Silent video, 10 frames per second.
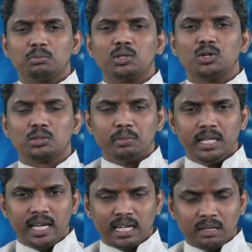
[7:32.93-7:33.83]
because
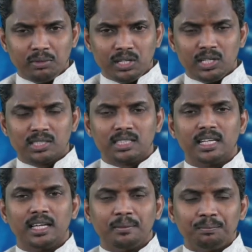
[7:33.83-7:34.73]
many activities
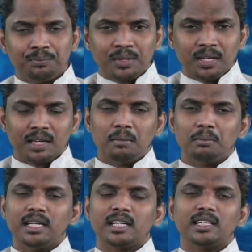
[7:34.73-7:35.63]
they
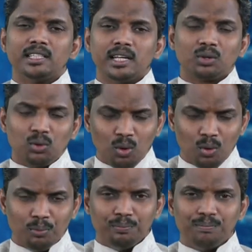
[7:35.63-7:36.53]
complete at their
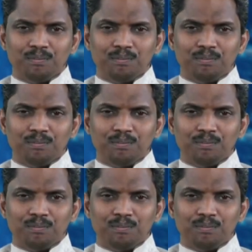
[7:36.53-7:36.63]
home.